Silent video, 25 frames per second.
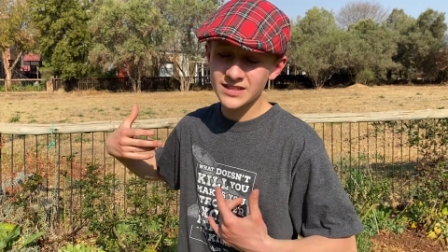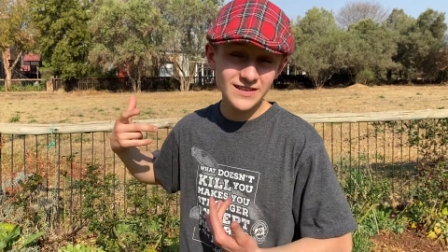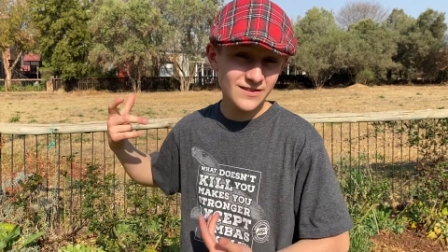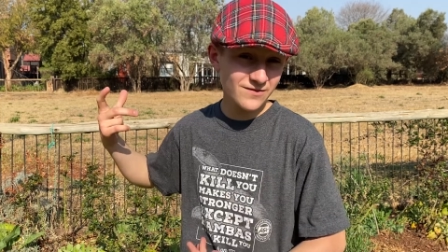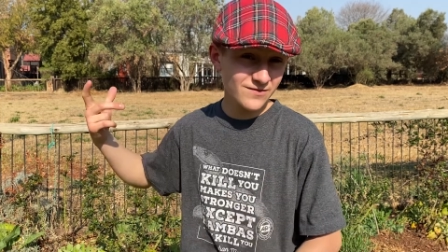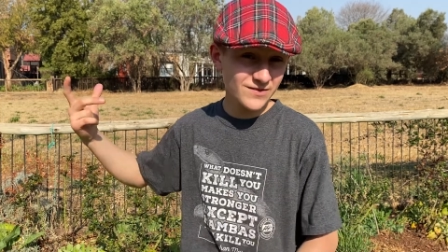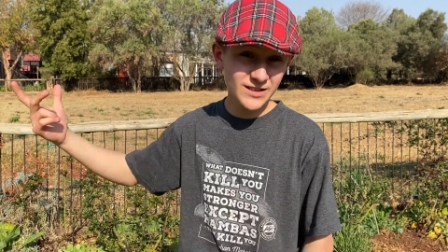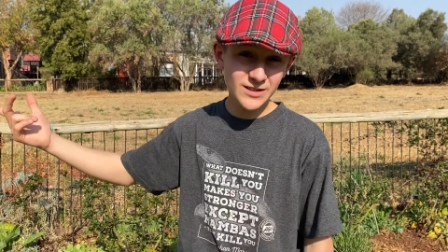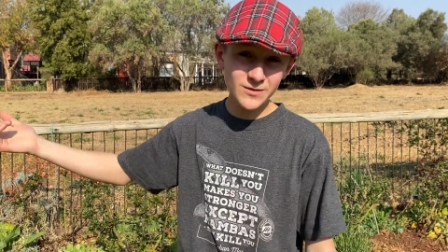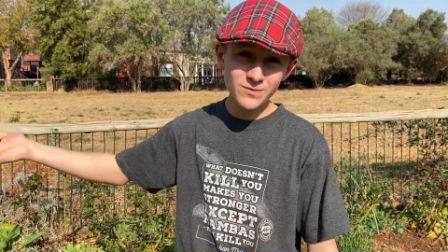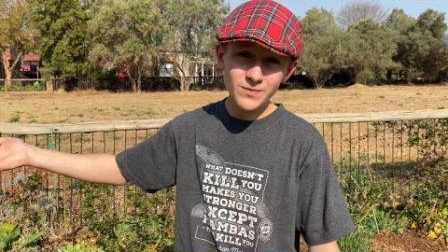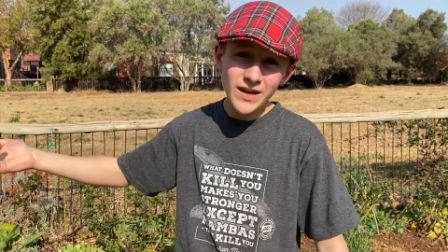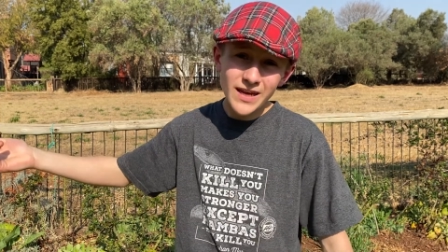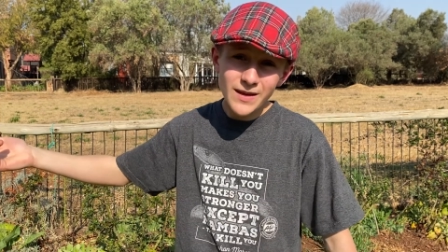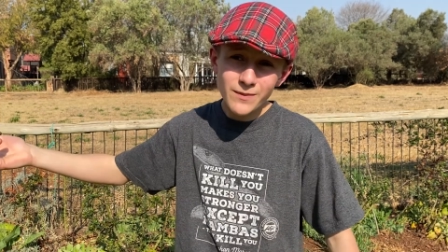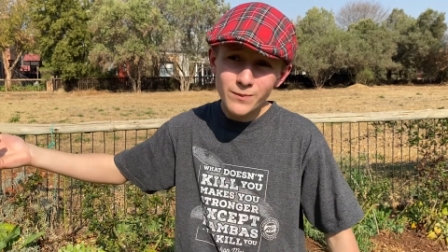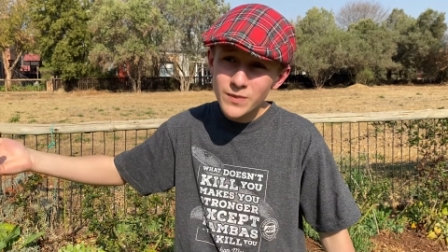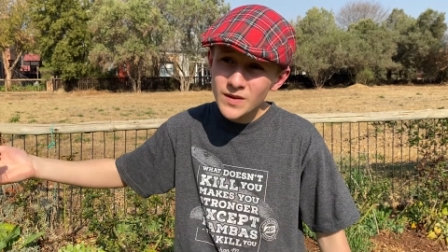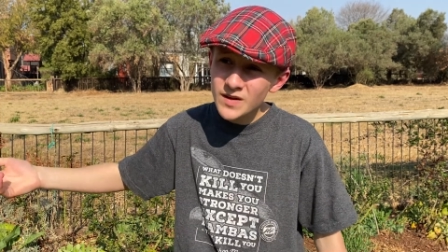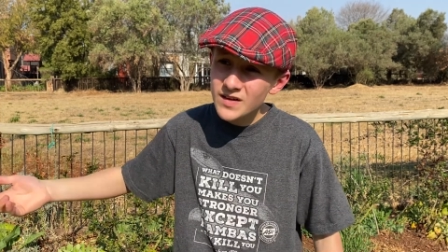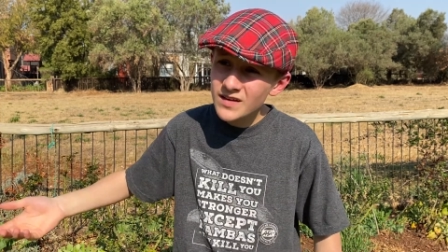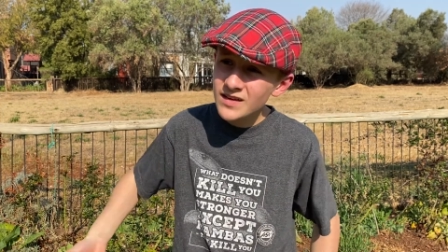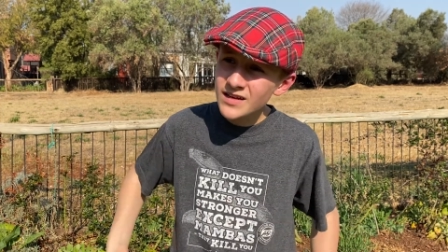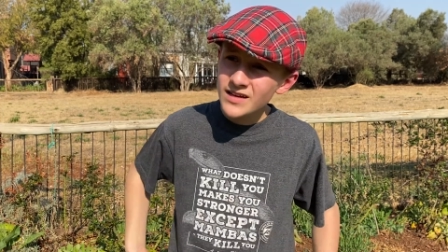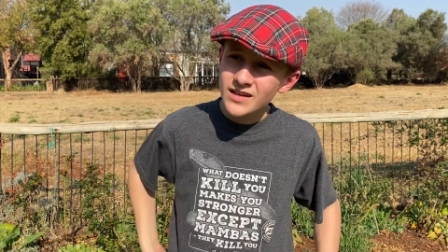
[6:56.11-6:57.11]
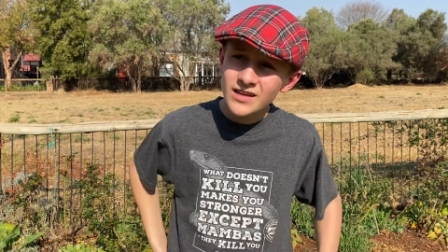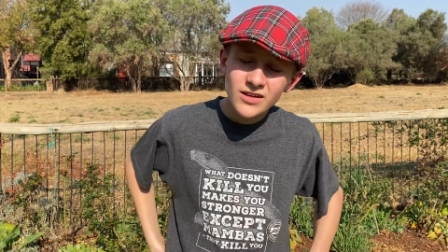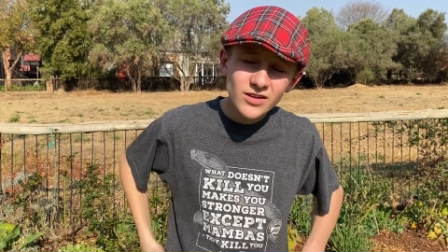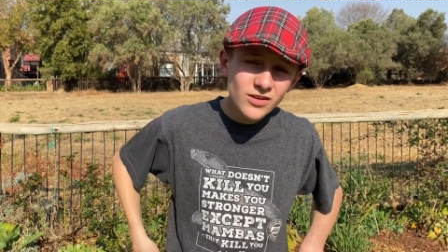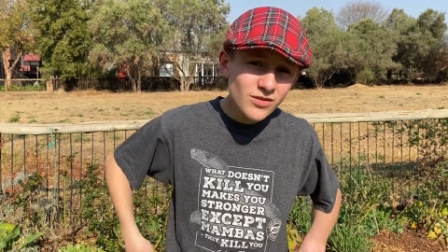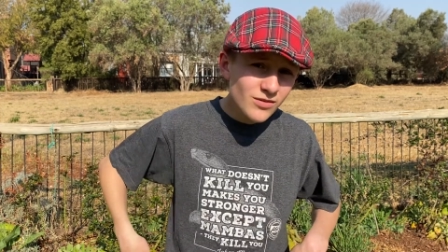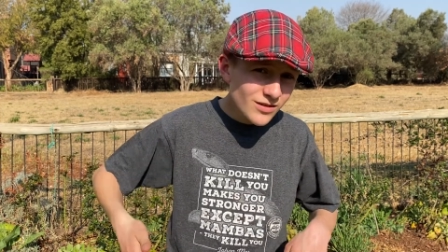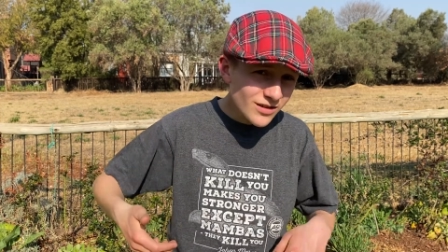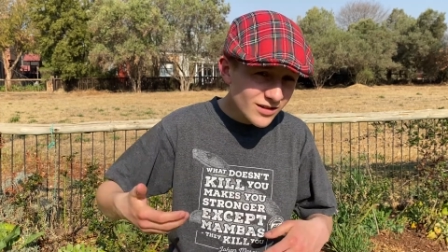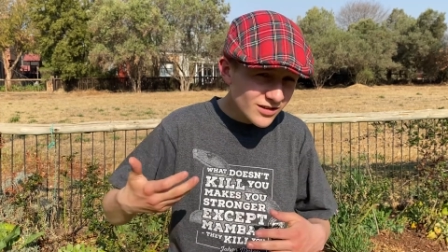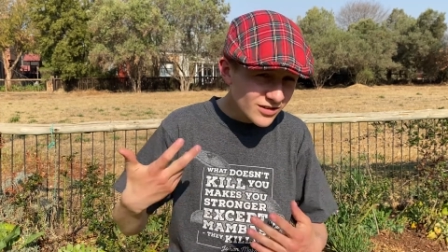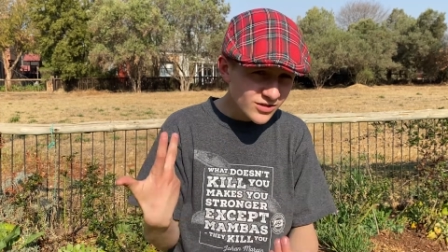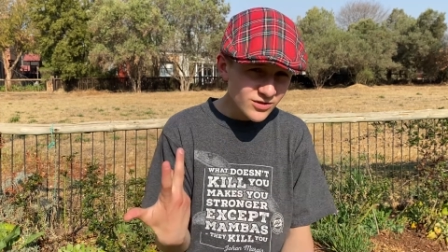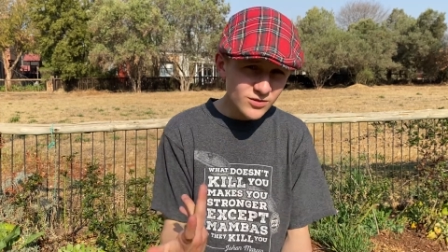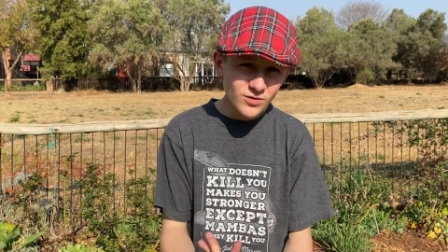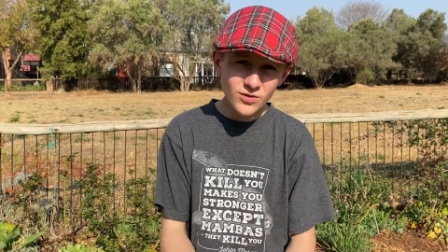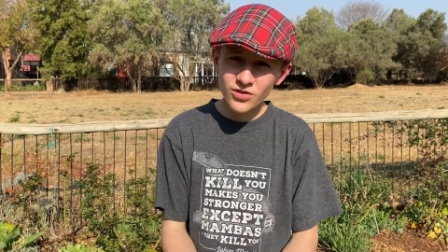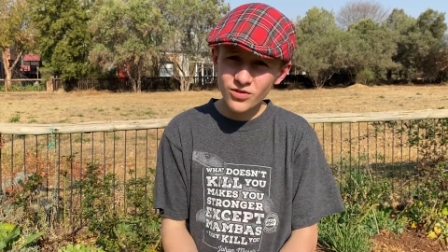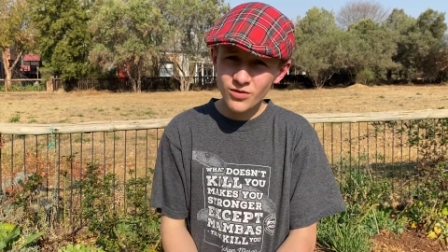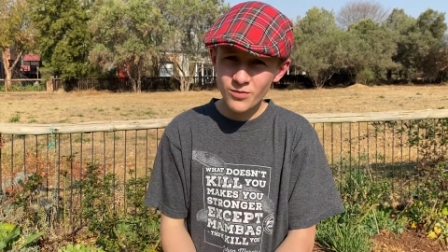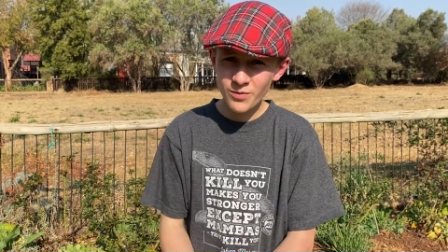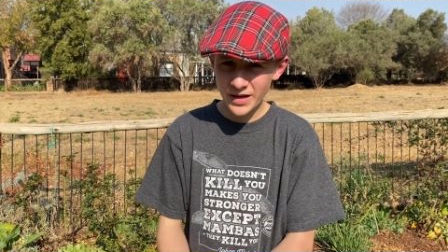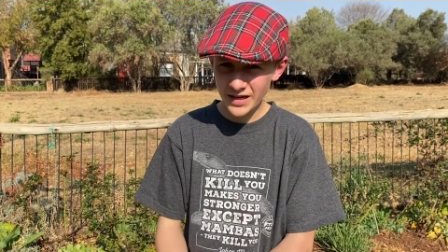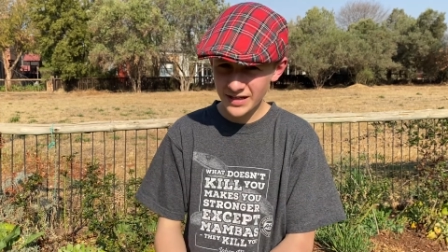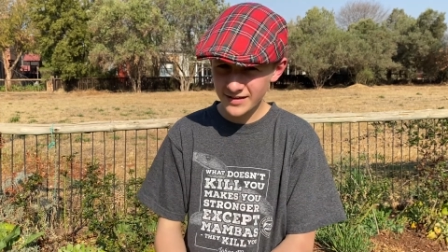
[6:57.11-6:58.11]
If it's paper, you can use
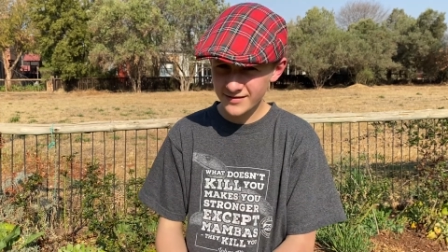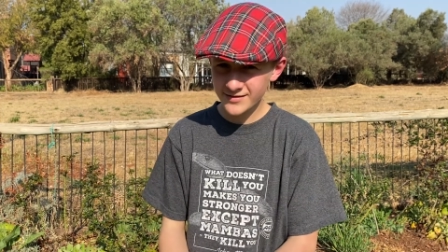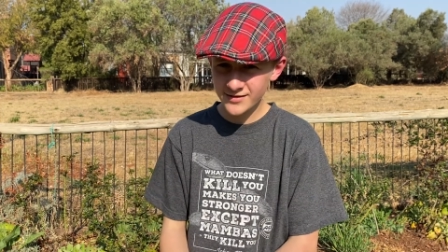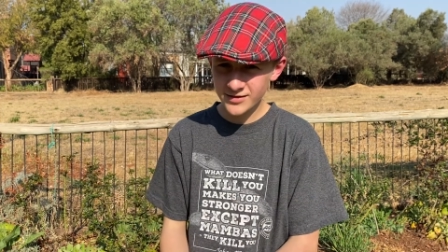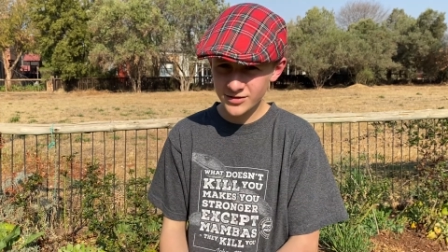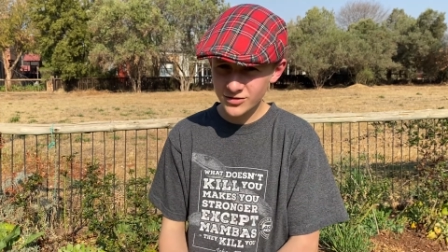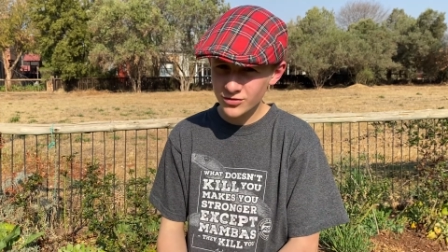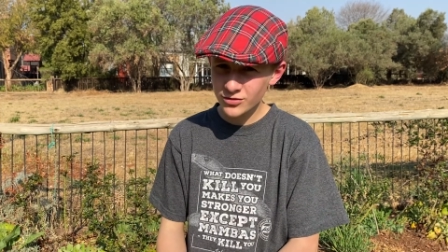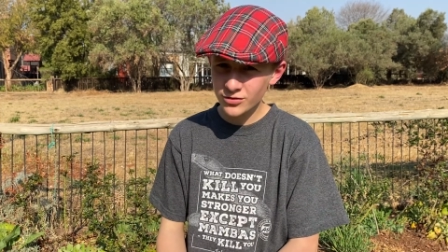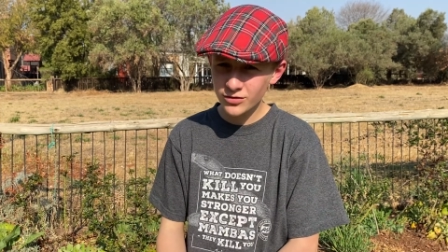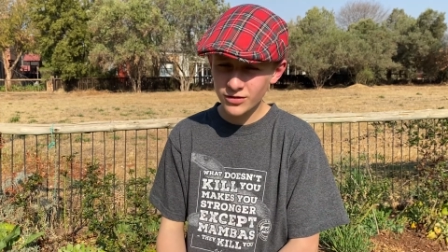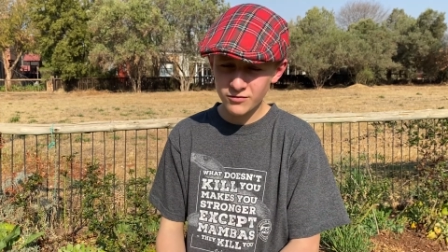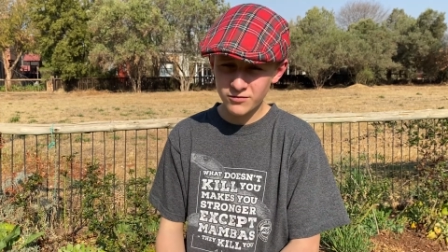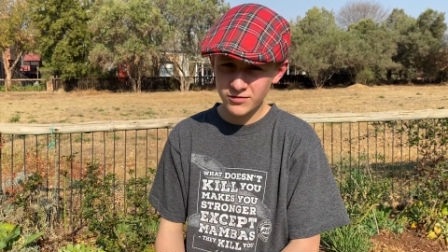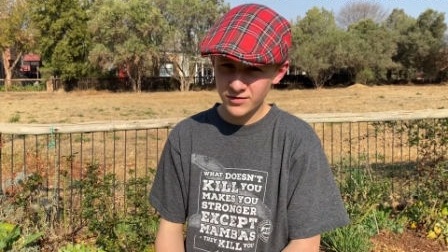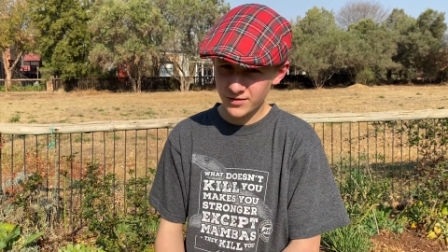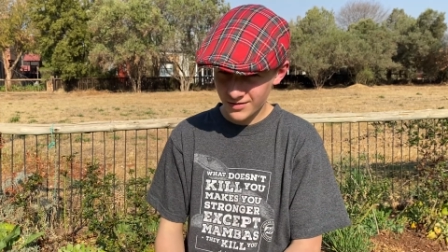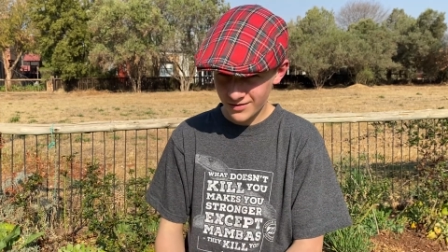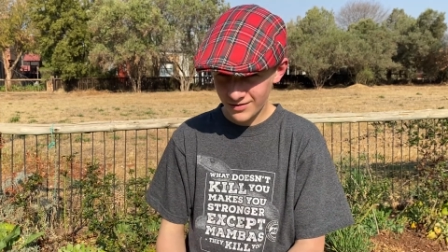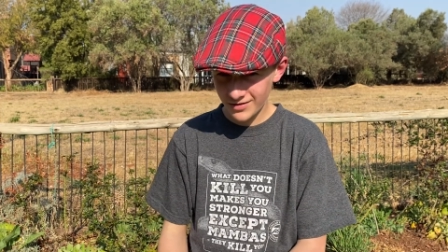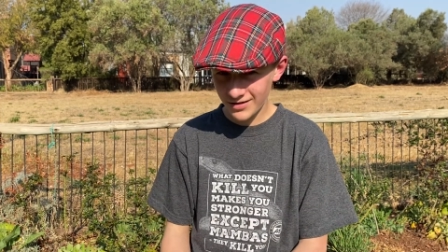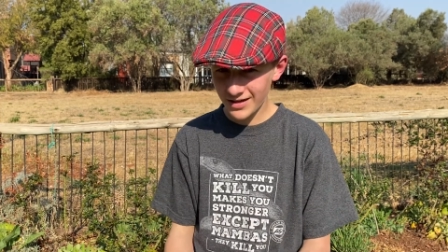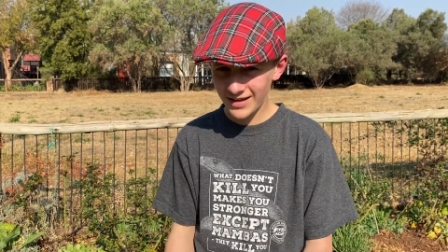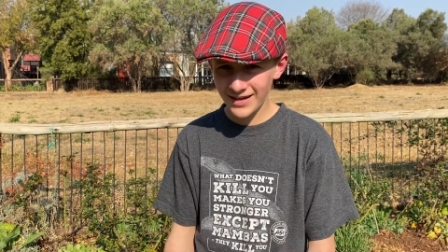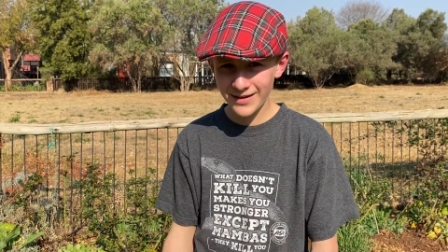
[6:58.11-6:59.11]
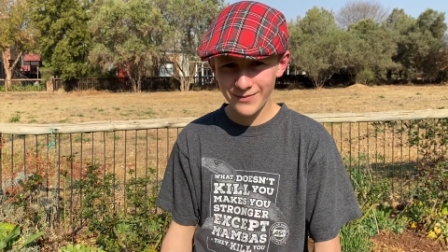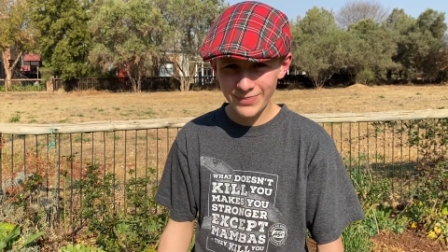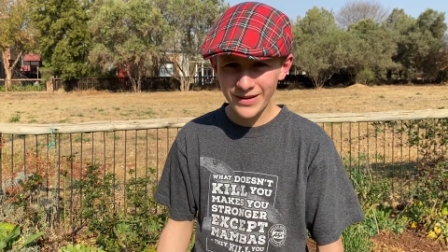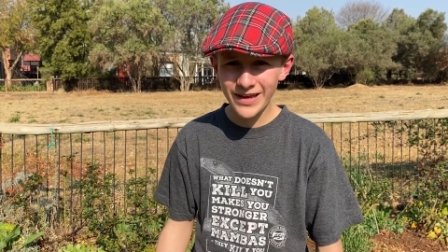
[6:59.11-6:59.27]
your metal straw if you don't like